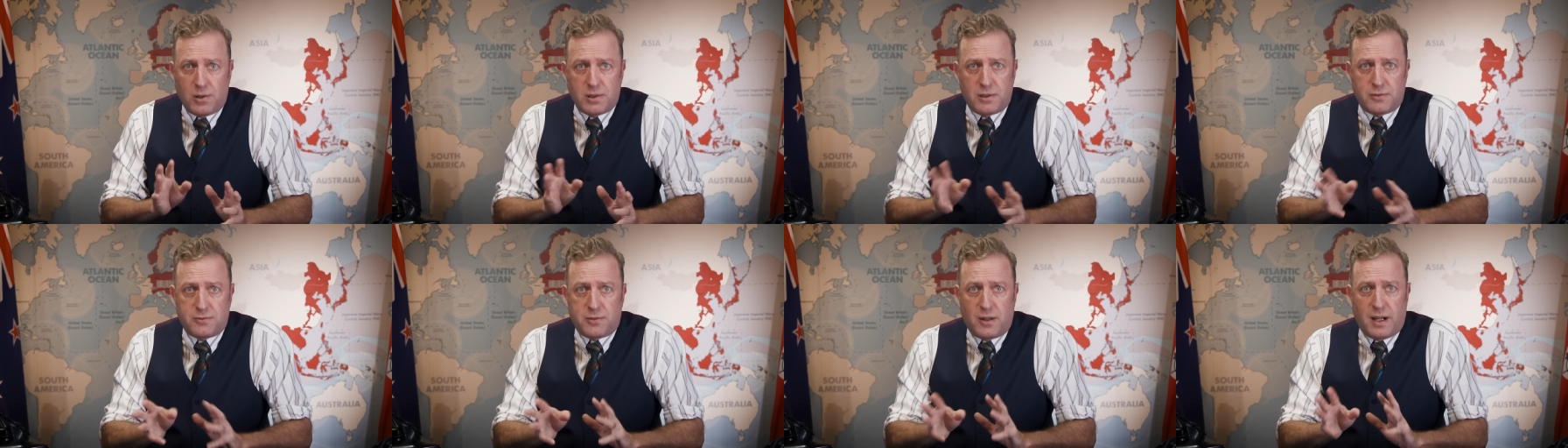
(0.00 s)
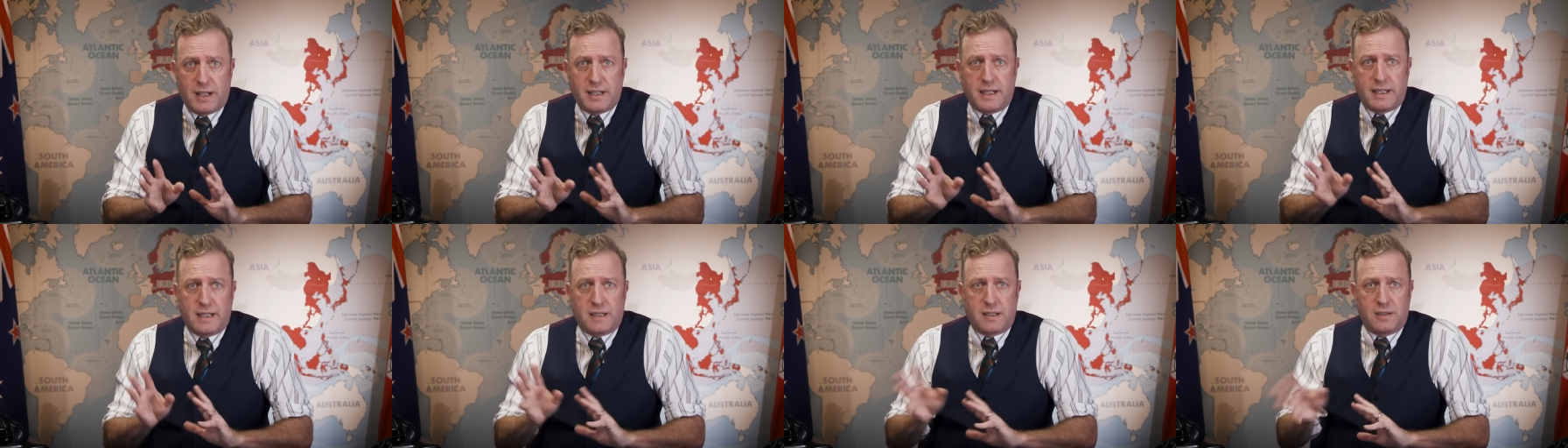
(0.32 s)
all the
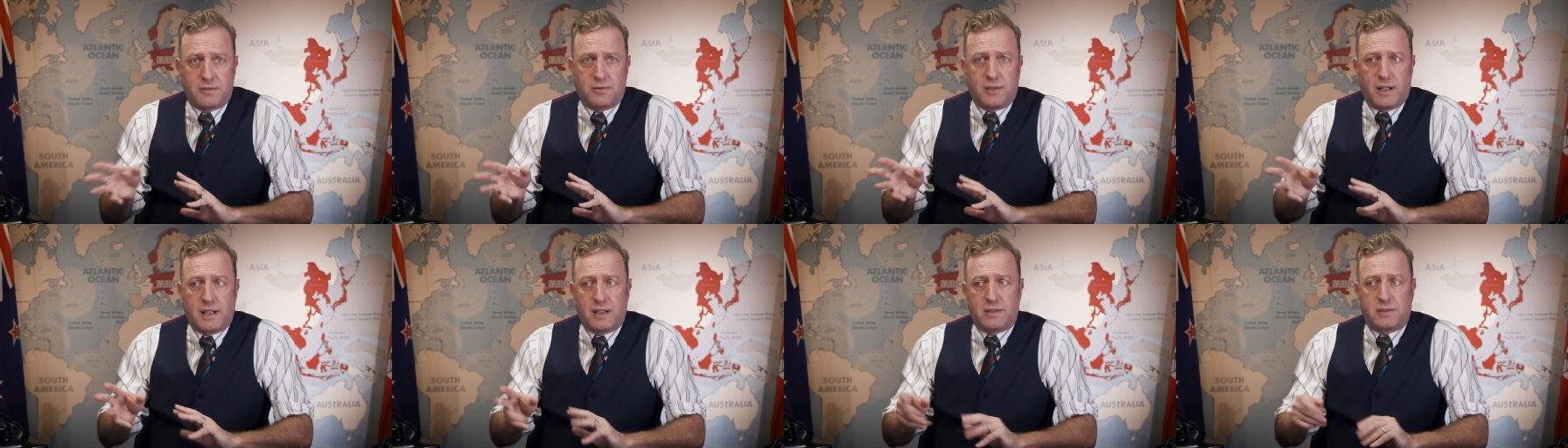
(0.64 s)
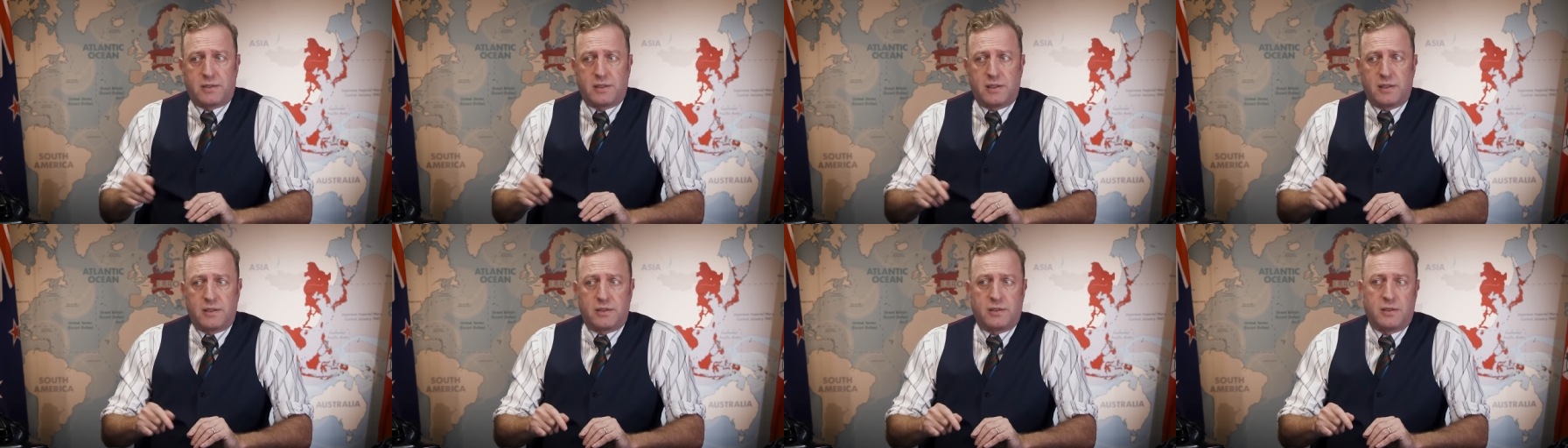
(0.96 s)
fighting and
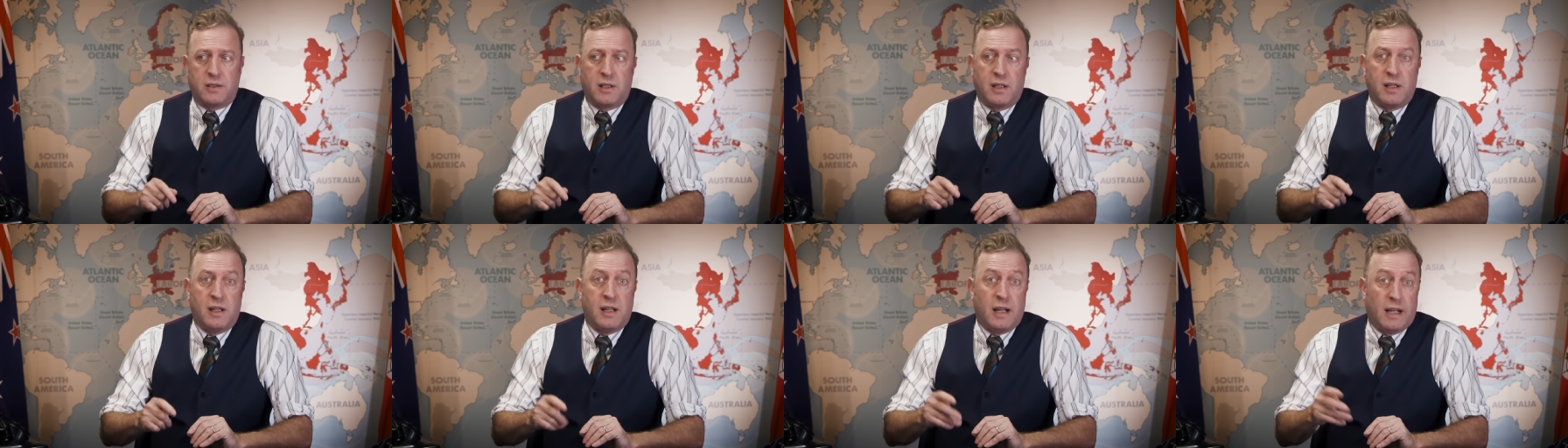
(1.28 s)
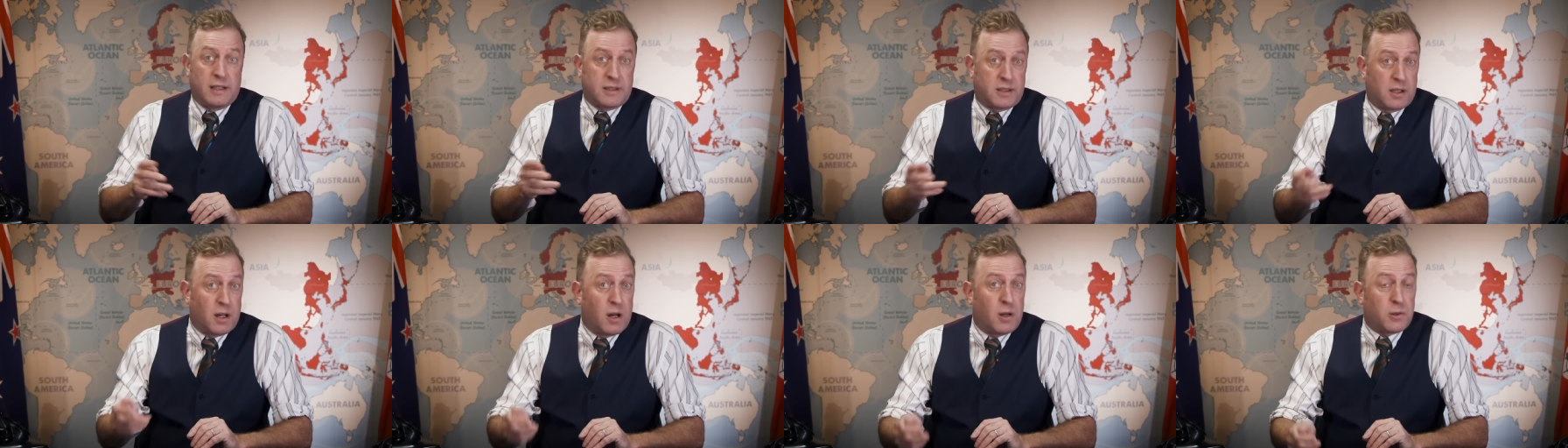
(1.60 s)
advances
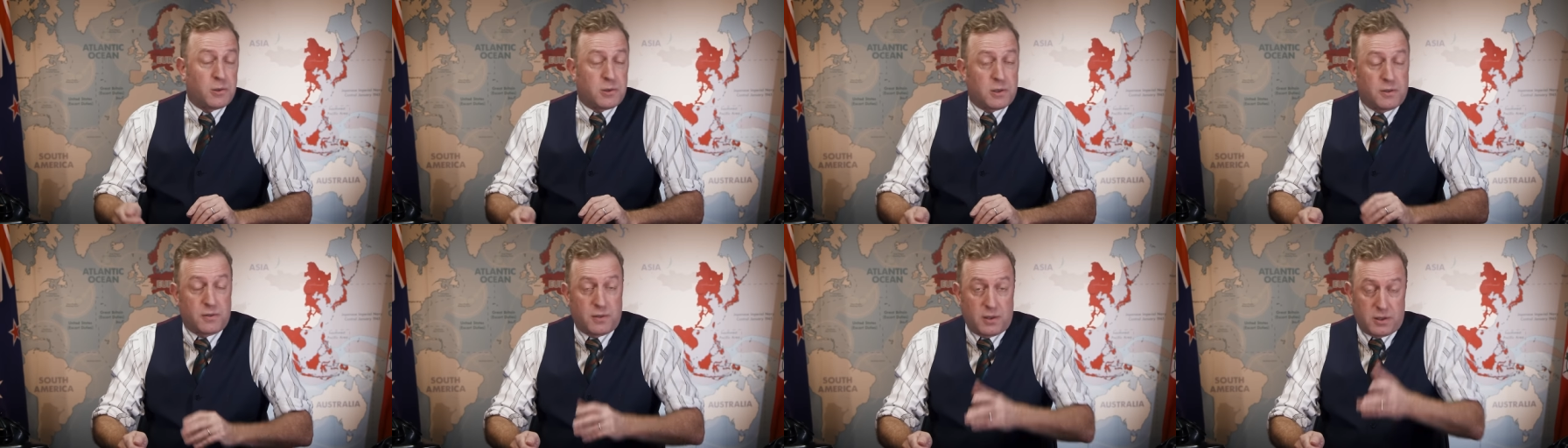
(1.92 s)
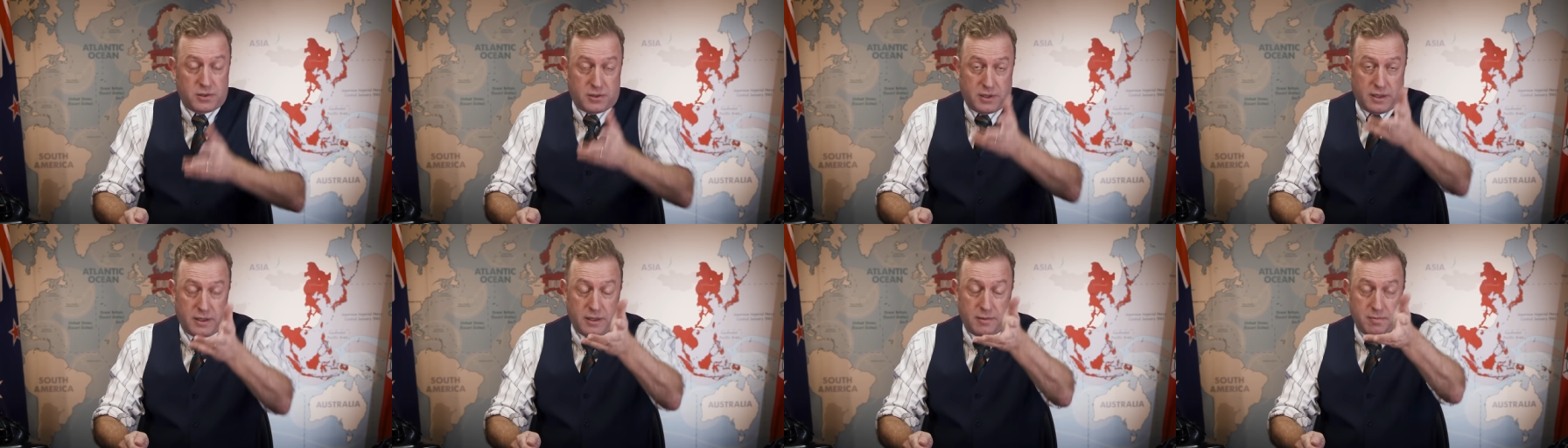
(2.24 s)
and
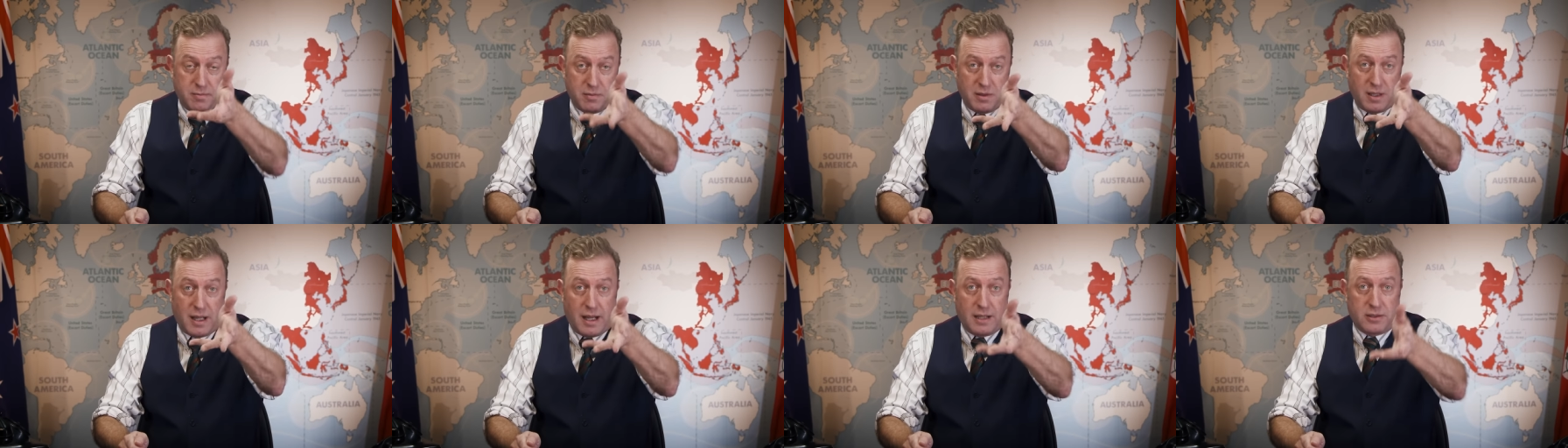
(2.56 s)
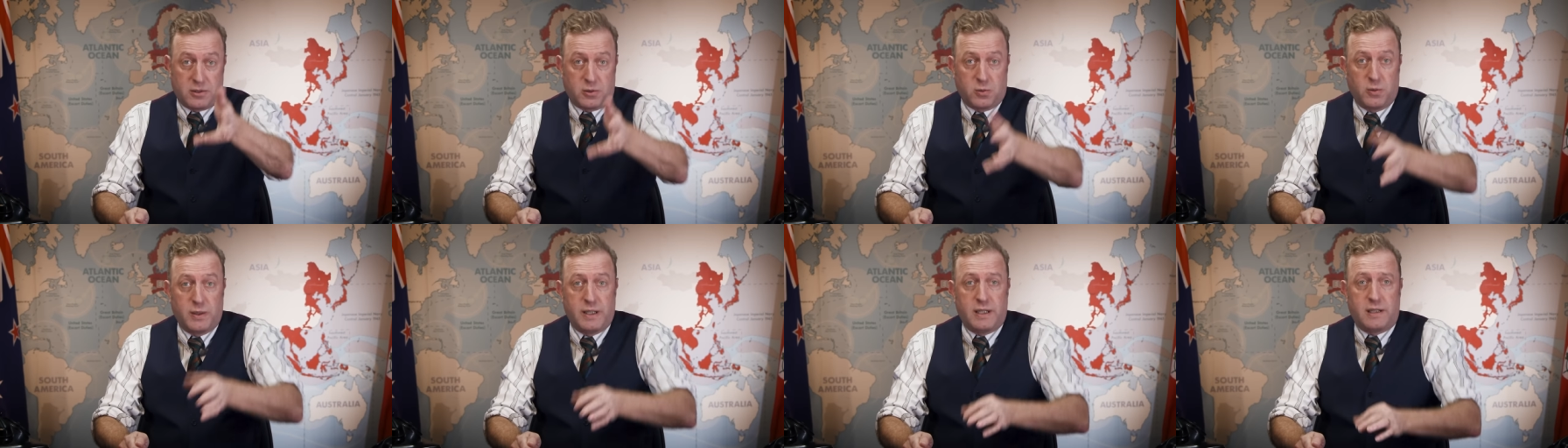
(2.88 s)
controversy
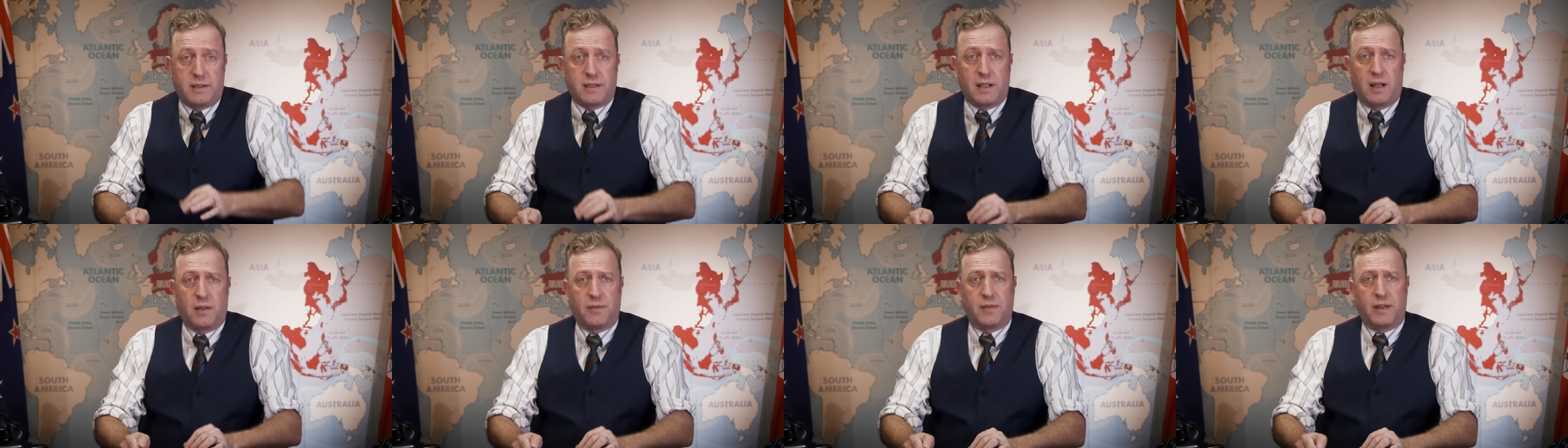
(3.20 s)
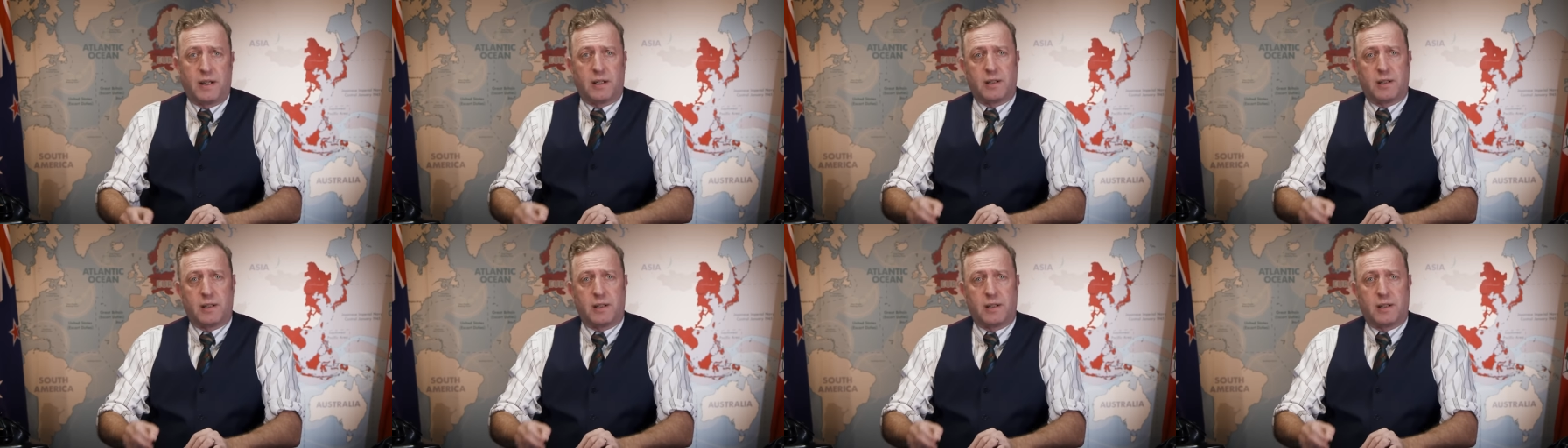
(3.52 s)
last week down